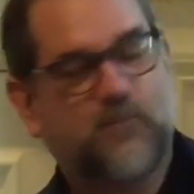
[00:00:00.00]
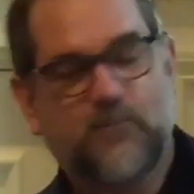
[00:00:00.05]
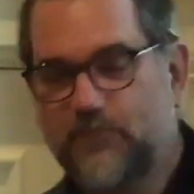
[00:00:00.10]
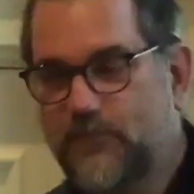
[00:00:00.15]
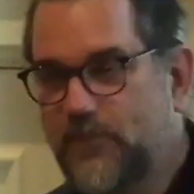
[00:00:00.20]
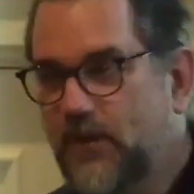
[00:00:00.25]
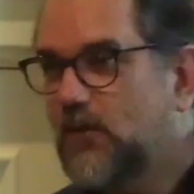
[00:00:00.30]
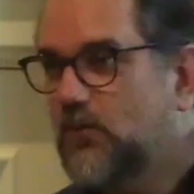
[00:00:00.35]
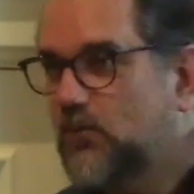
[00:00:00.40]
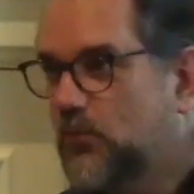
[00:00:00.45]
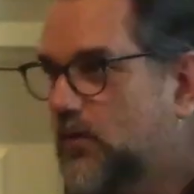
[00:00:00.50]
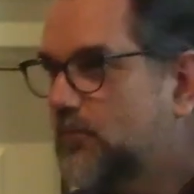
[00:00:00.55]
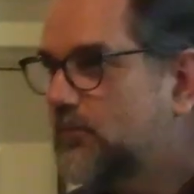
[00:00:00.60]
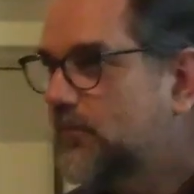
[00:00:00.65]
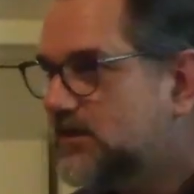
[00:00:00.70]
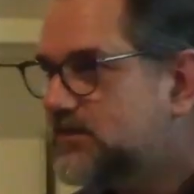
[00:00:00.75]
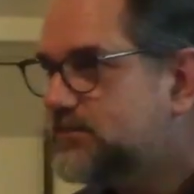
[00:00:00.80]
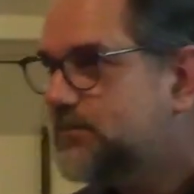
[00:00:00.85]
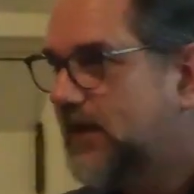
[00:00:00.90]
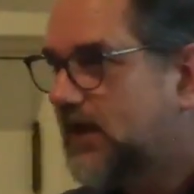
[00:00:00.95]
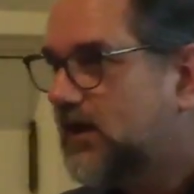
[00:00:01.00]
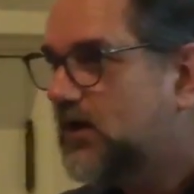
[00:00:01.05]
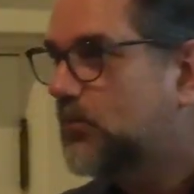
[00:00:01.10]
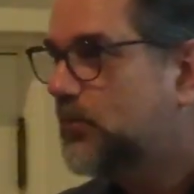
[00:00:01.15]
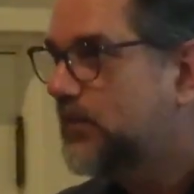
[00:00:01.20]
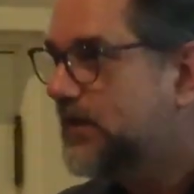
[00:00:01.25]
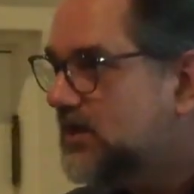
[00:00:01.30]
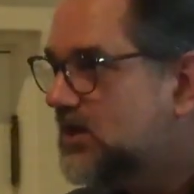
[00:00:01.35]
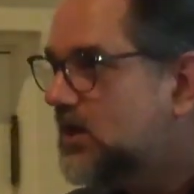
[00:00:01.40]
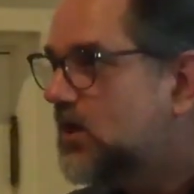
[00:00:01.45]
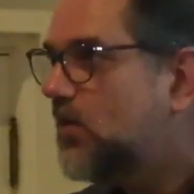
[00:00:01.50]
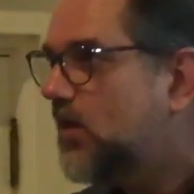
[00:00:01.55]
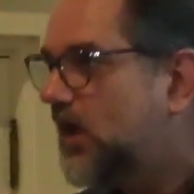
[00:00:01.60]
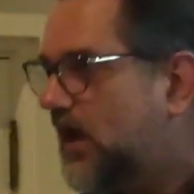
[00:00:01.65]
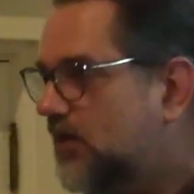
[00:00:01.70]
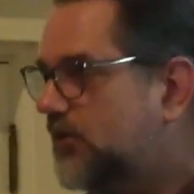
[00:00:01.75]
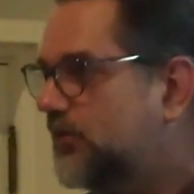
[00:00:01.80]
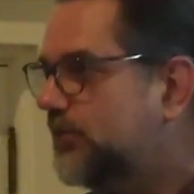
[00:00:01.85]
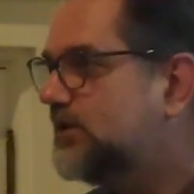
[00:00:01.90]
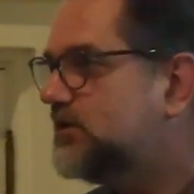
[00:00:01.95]
But we're much better. We know
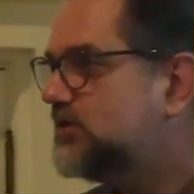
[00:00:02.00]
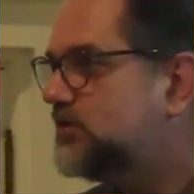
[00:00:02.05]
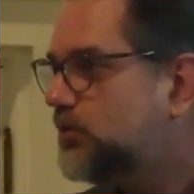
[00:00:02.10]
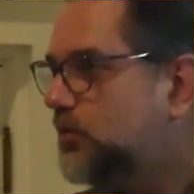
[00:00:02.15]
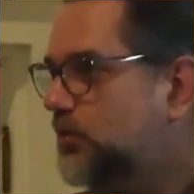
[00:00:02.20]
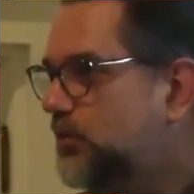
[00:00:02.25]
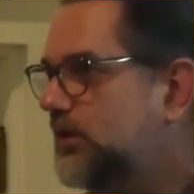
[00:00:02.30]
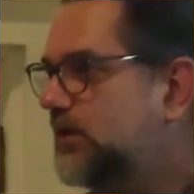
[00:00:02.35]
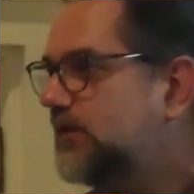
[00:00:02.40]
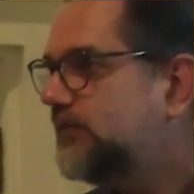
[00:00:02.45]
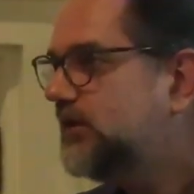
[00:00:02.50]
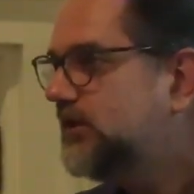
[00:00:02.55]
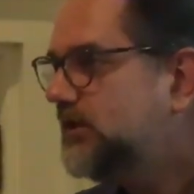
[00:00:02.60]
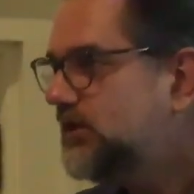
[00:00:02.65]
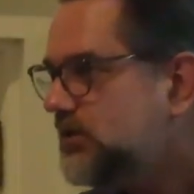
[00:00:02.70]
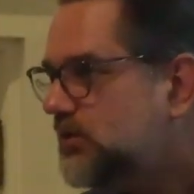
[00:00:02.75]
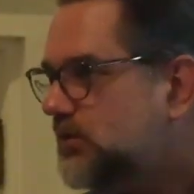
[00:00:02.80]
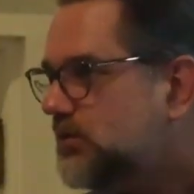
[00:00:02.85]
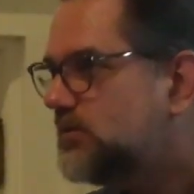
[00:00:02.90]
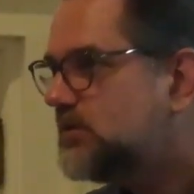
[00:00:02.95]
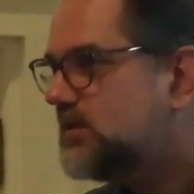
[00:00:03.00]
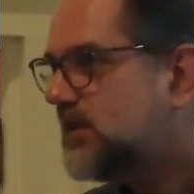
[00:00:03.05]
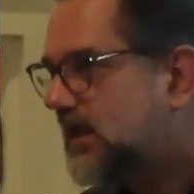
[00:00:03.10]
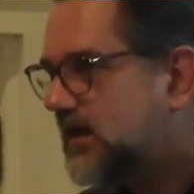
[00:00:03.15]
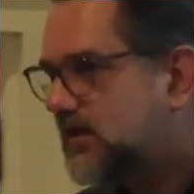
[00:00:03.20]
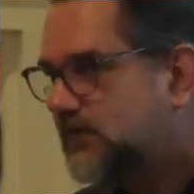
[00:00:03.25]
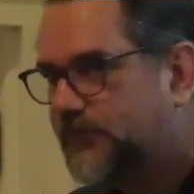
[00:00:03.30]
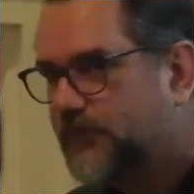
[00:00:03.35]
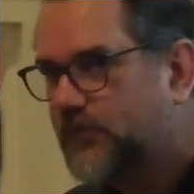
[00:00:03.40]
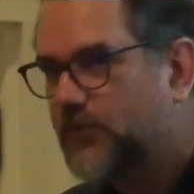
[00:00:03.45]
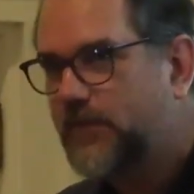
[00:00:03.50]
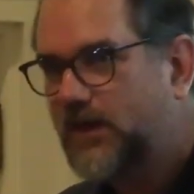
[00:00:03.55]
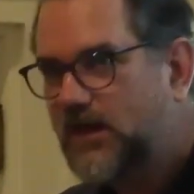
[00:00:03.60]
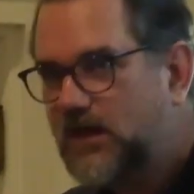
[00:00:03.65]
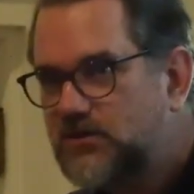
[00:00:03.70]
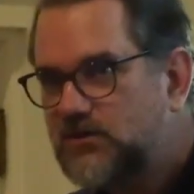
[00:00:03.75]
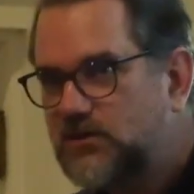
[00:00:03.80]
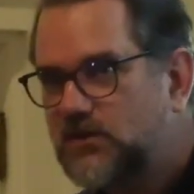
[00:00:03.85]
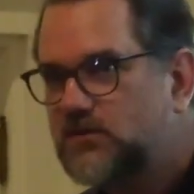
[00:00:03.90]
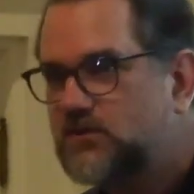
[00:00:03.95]
how to intuitively use that
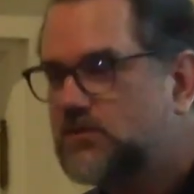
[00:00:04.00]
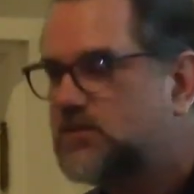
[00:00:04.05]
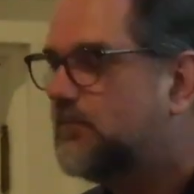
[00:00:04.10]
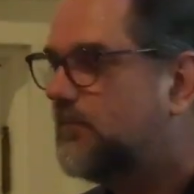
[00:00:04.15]
information to